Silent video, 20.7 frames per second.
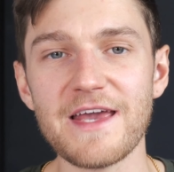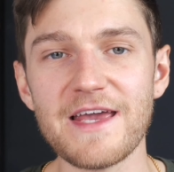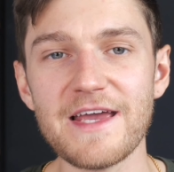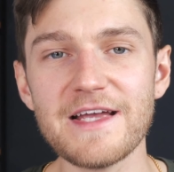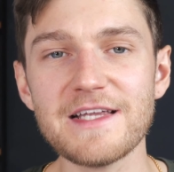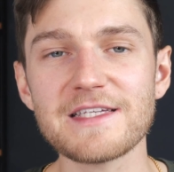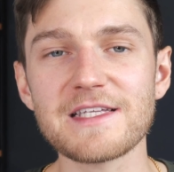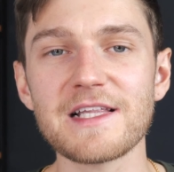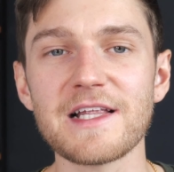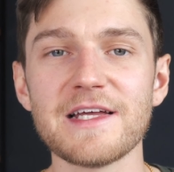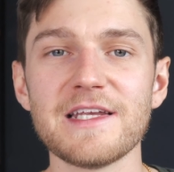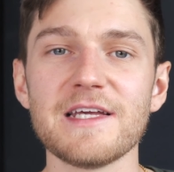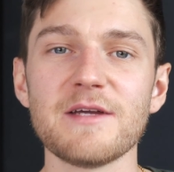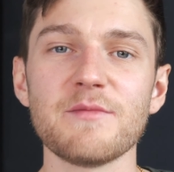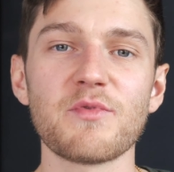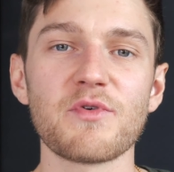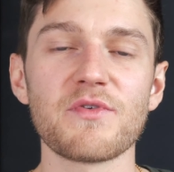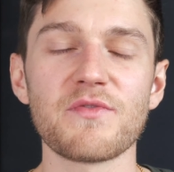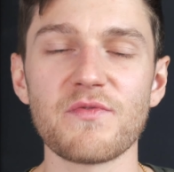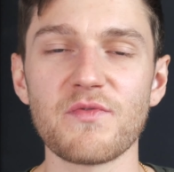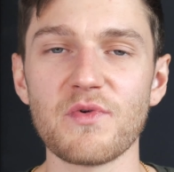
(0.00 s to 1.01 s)
its lending
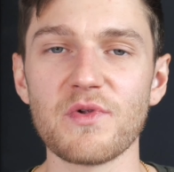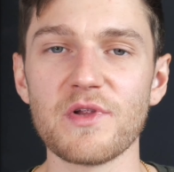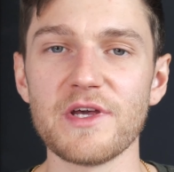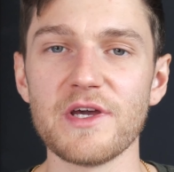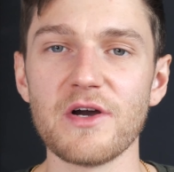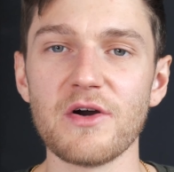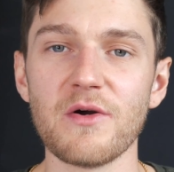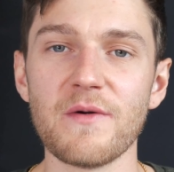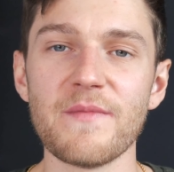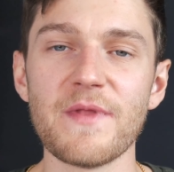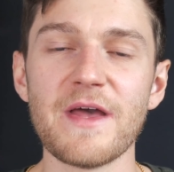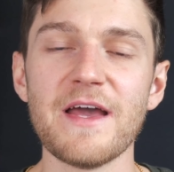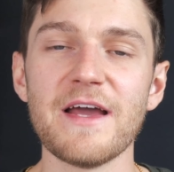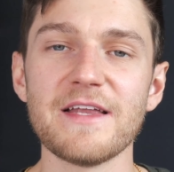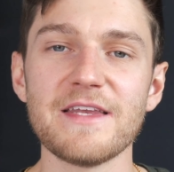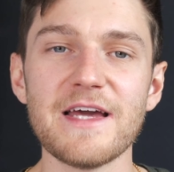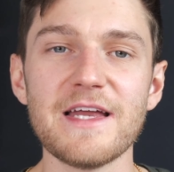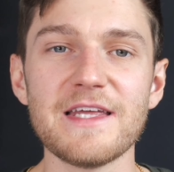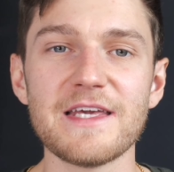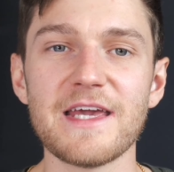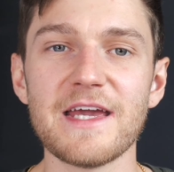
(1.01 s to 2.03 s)
portfolio
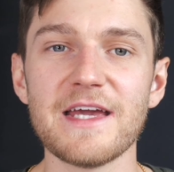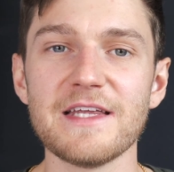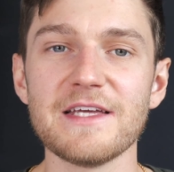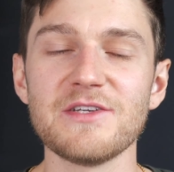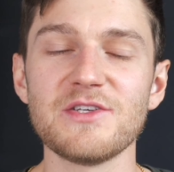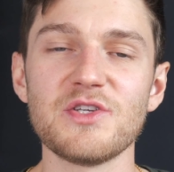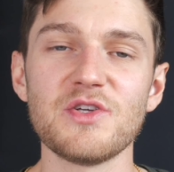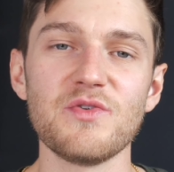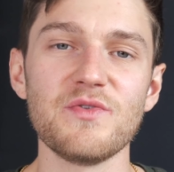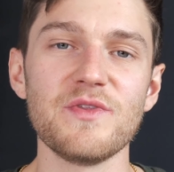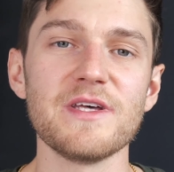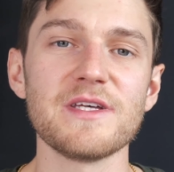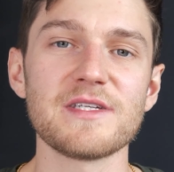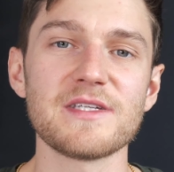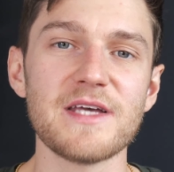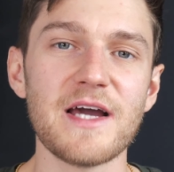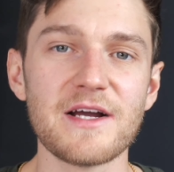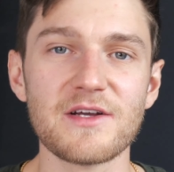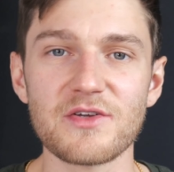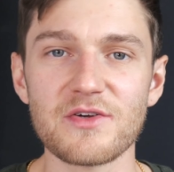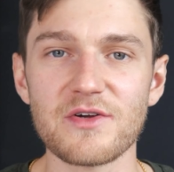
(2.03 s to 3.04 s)
dedicated to this
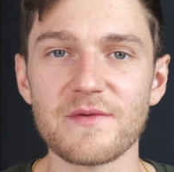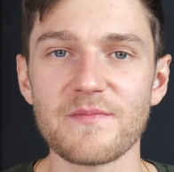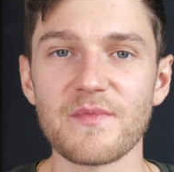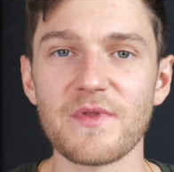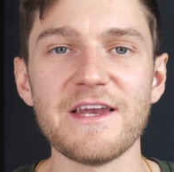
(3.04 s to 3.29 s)
sector.